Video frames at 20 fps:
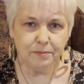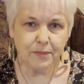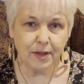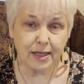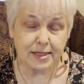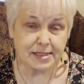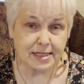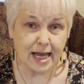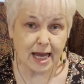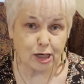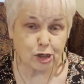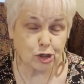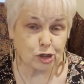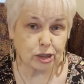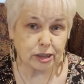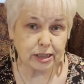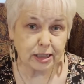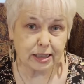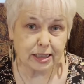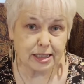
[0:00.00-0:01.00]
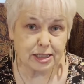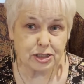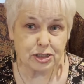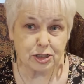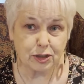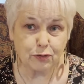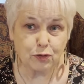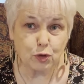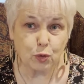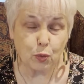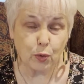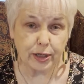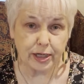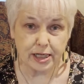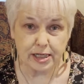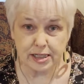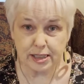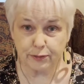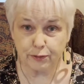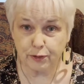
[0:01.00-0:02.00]
It's actually a list of
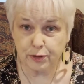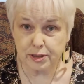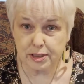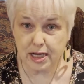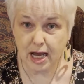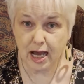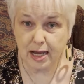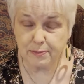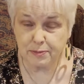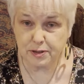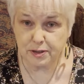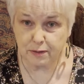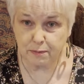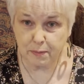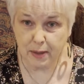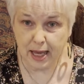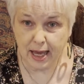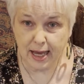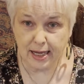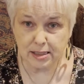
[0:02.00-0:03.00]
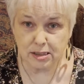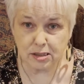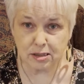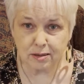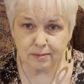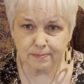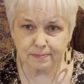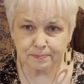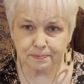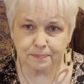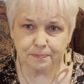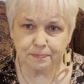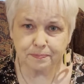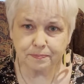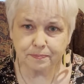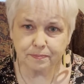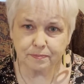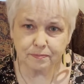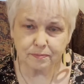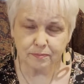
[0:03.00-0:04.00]
20 different types of masks.
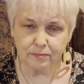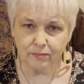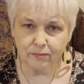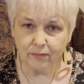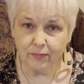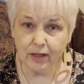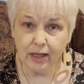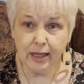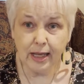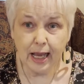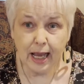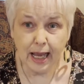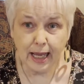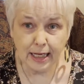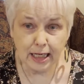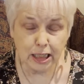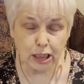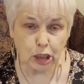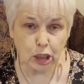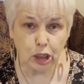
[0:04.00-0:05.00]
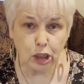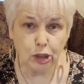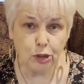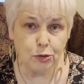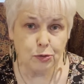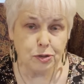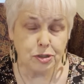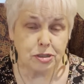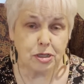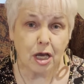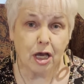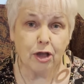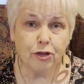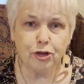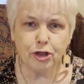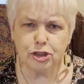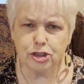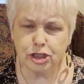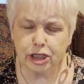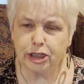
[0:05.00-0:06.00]
It includes
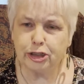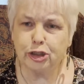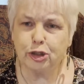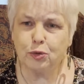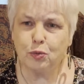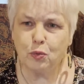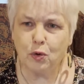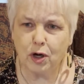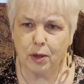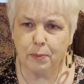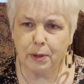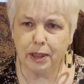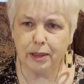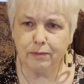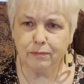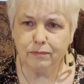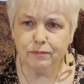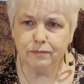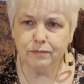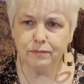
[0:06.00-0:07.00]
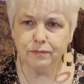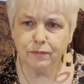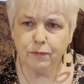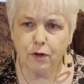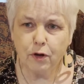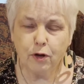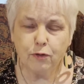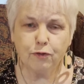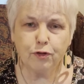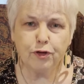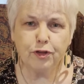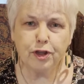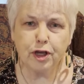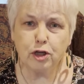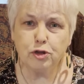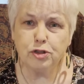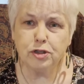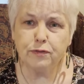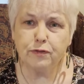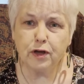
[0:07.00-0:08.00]
the gentle woman, for
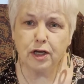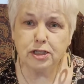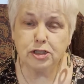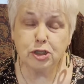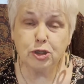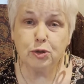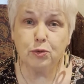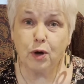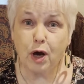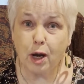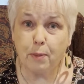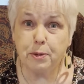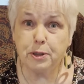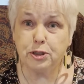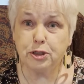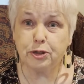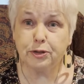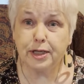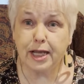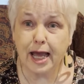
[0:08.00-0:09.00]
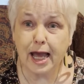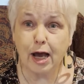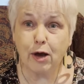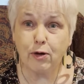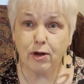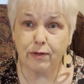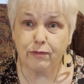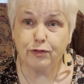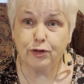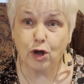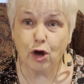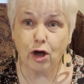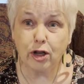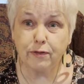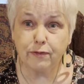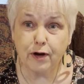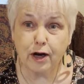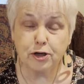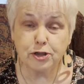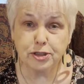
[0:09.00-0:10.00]
those of us who up until now have thought
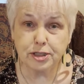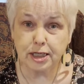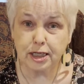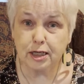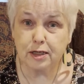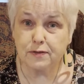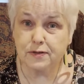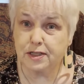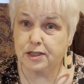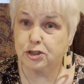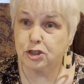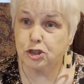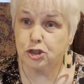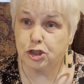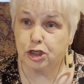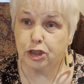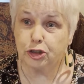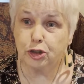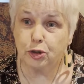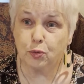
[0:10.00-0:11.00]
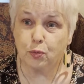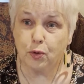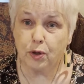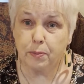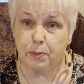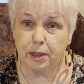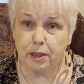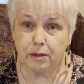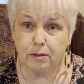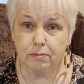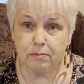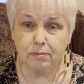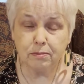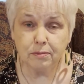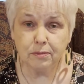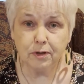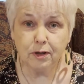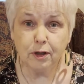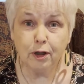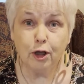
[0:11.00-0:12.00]
of ourselves as a gentle woman.
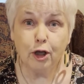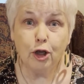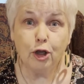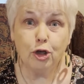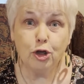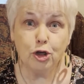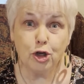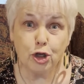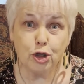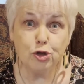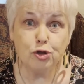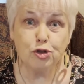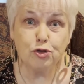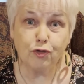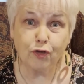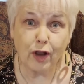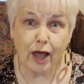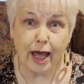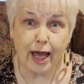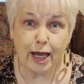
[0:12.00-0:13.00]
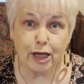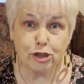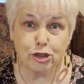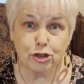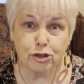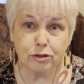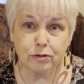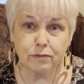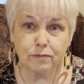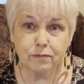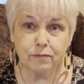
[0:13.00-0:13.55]
Newsflash,